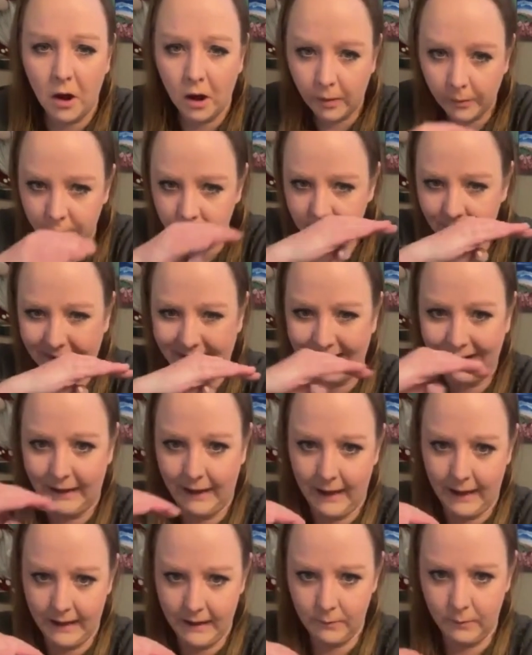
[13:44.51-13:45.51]
almost like a
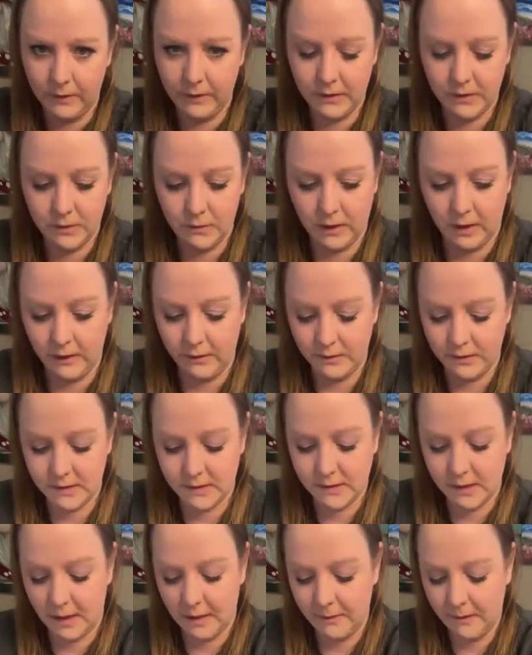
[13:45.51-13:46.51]
line where the two
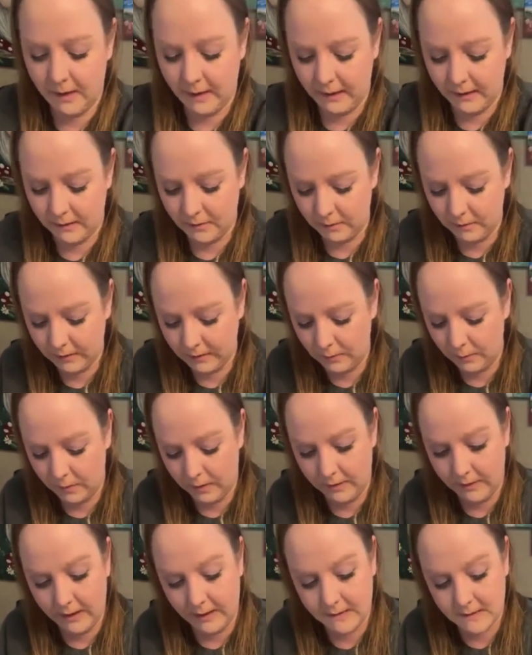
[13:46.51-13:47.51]
colors stop, and I don't really
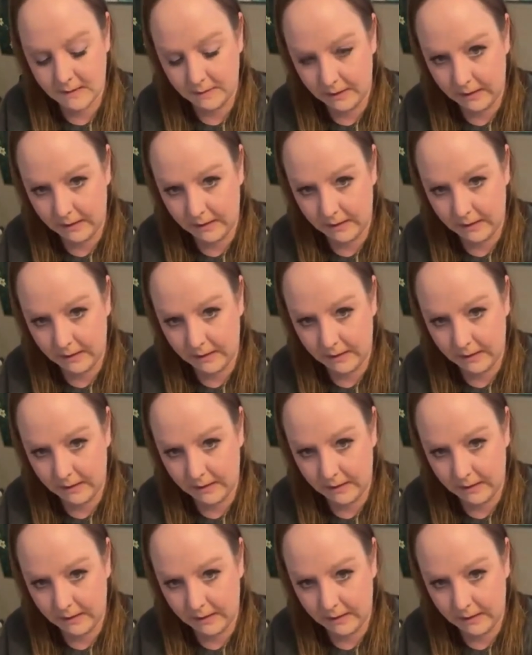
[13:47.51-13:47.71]
want that.